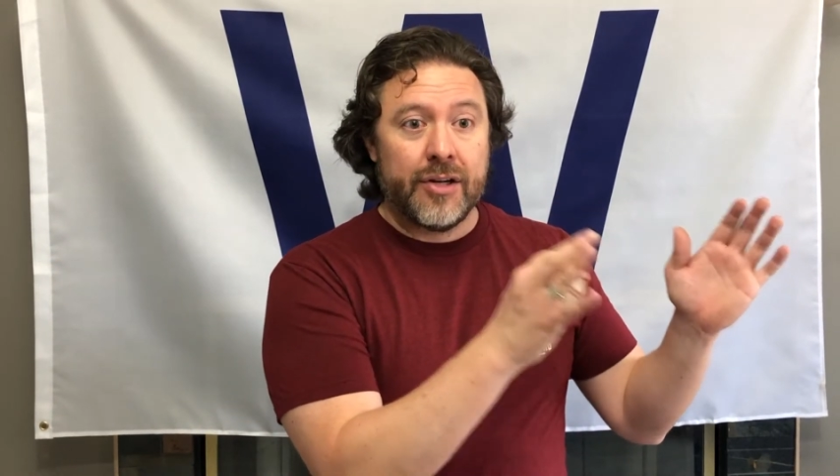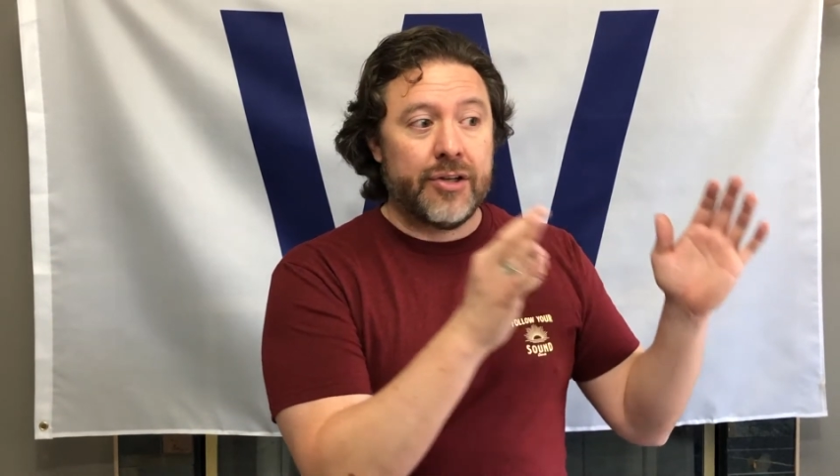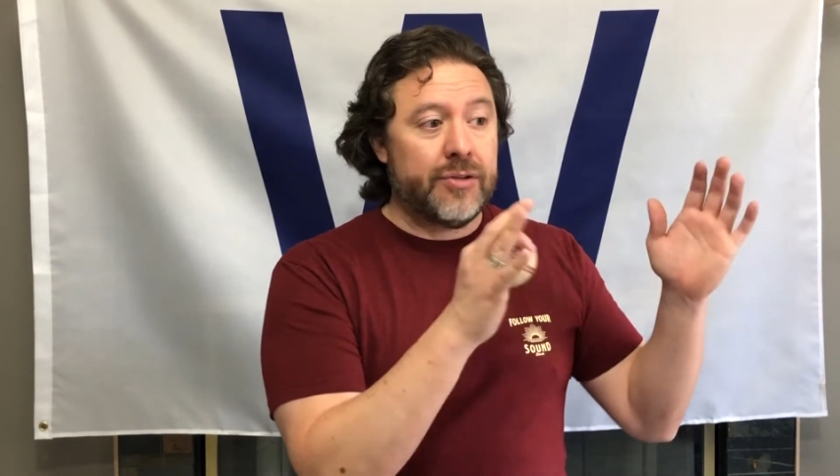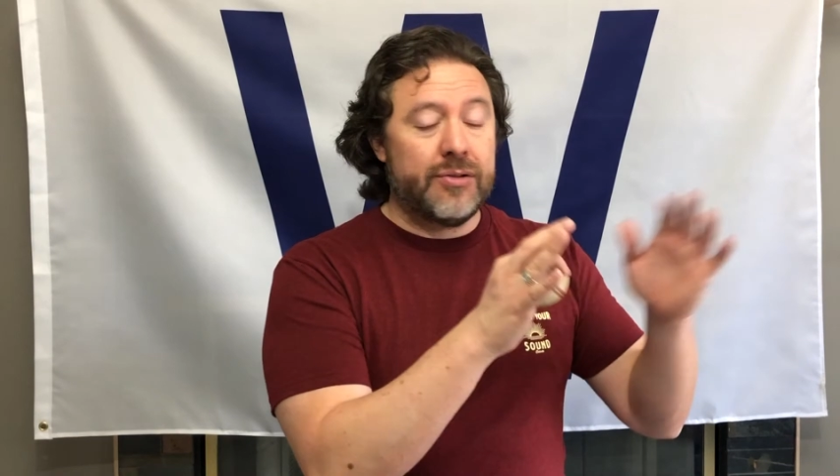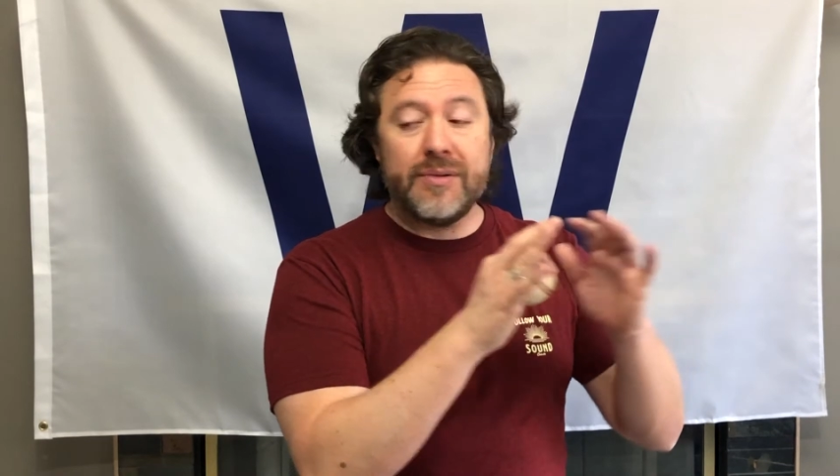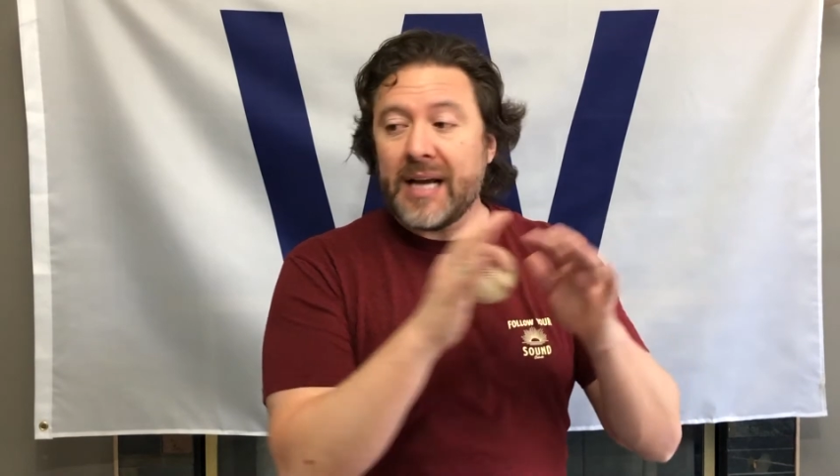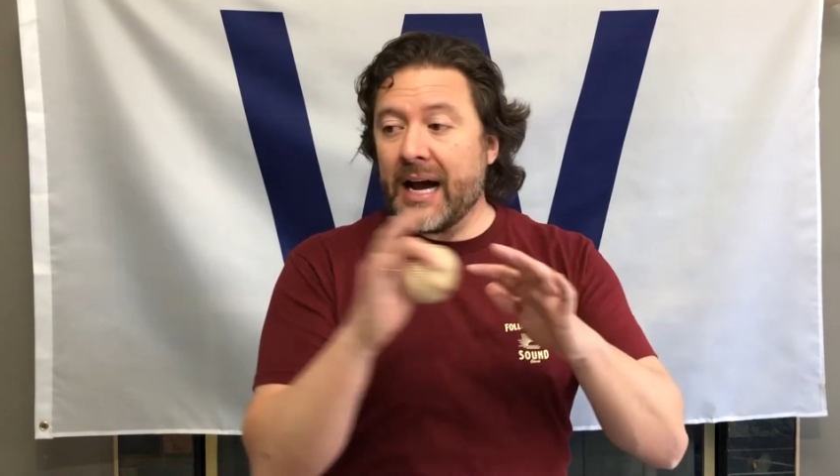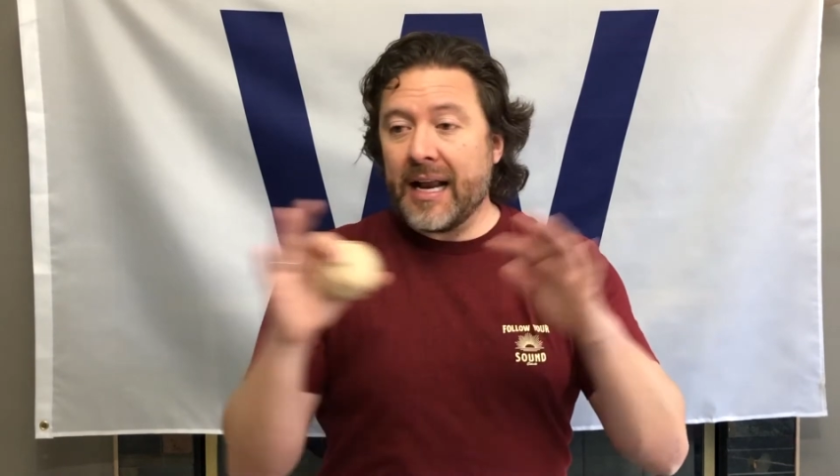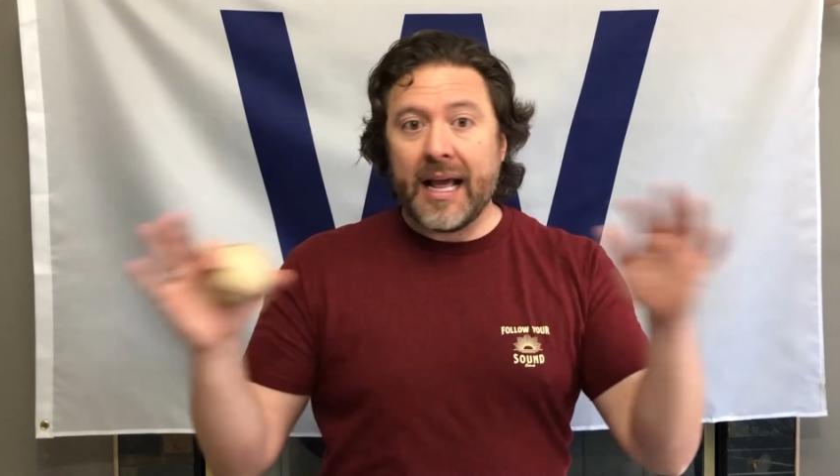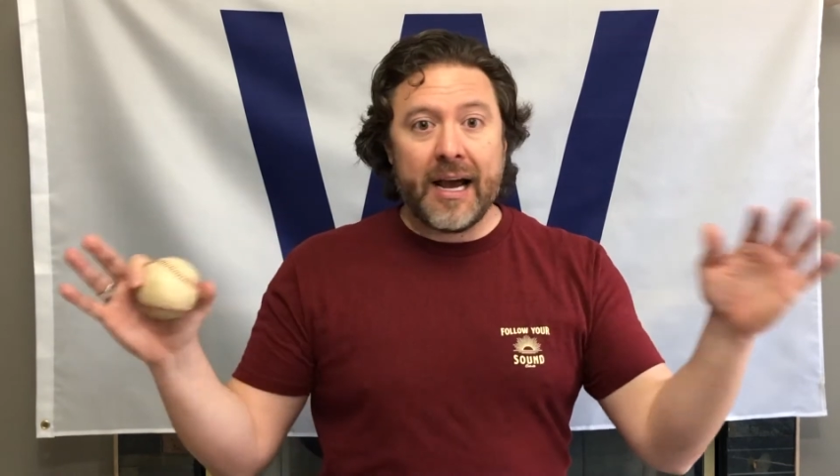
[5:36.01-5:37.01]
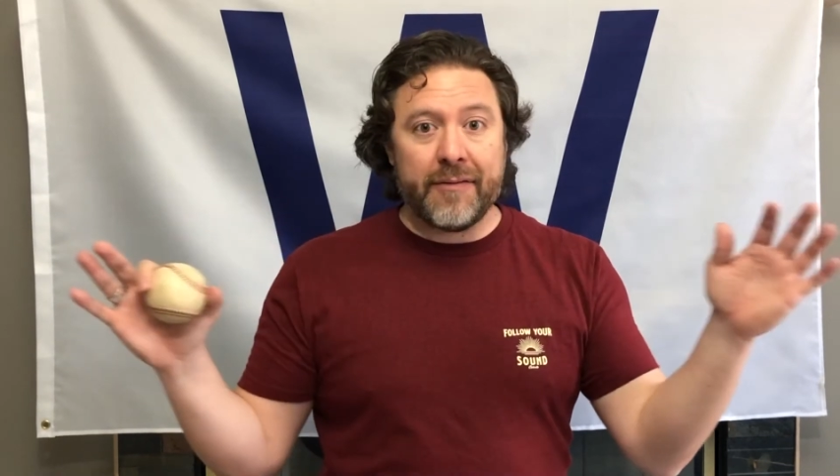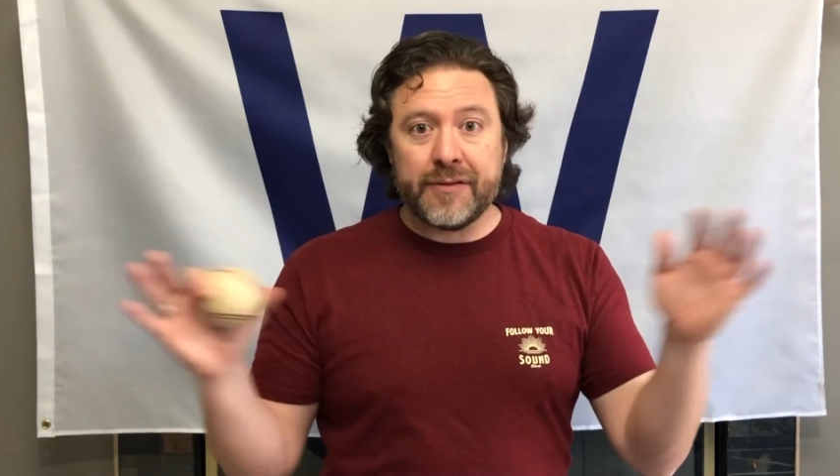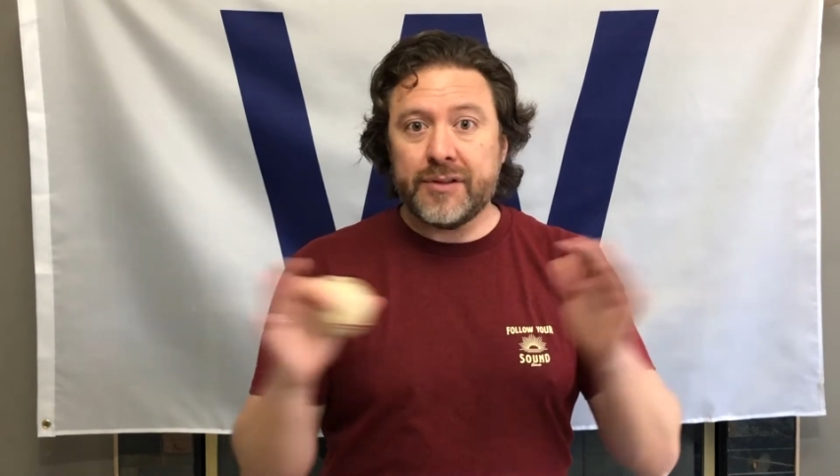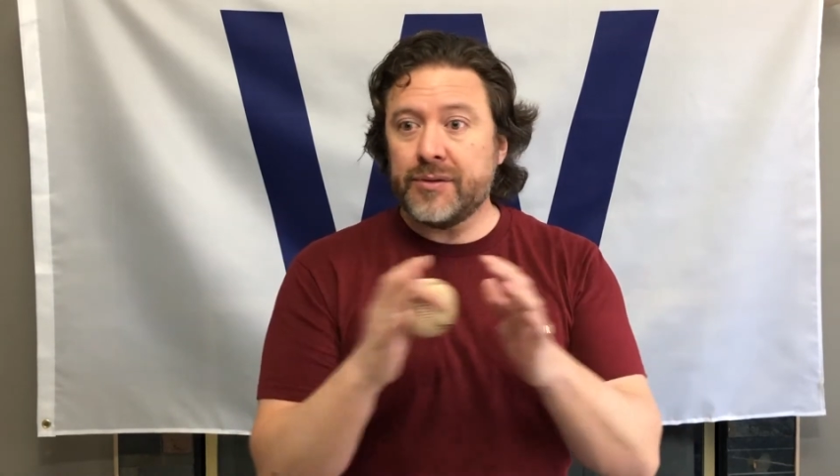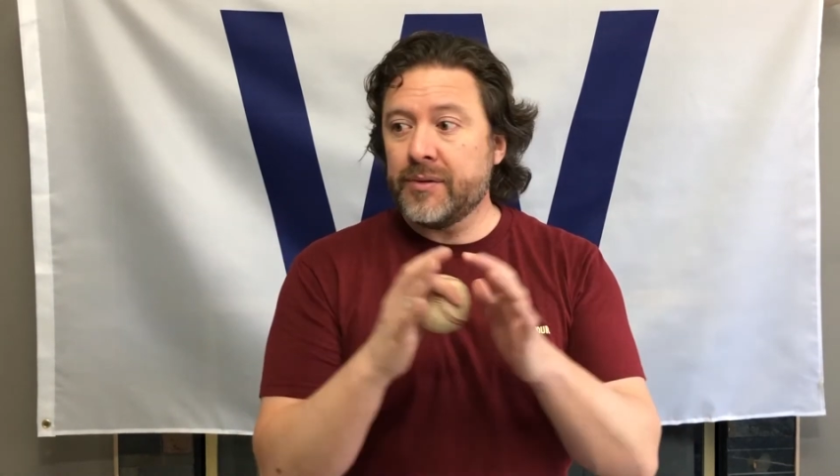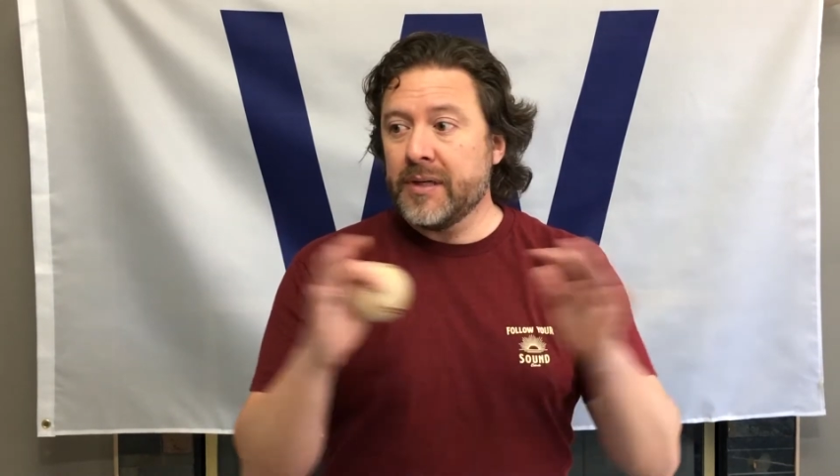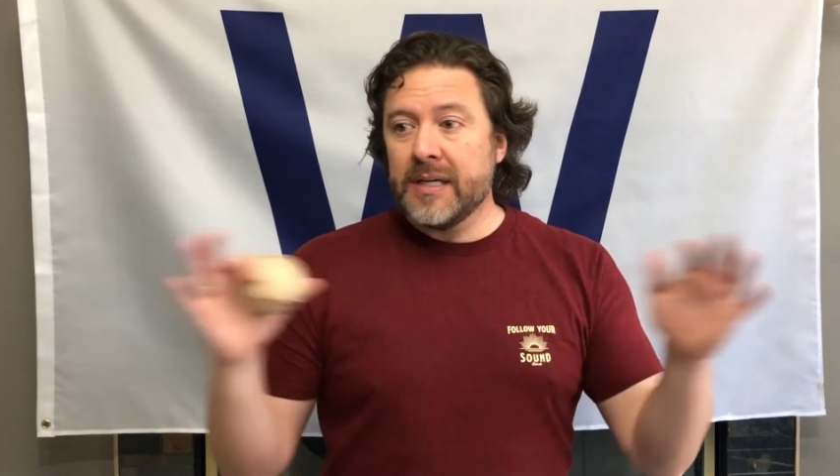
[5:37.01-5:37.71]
You do not have to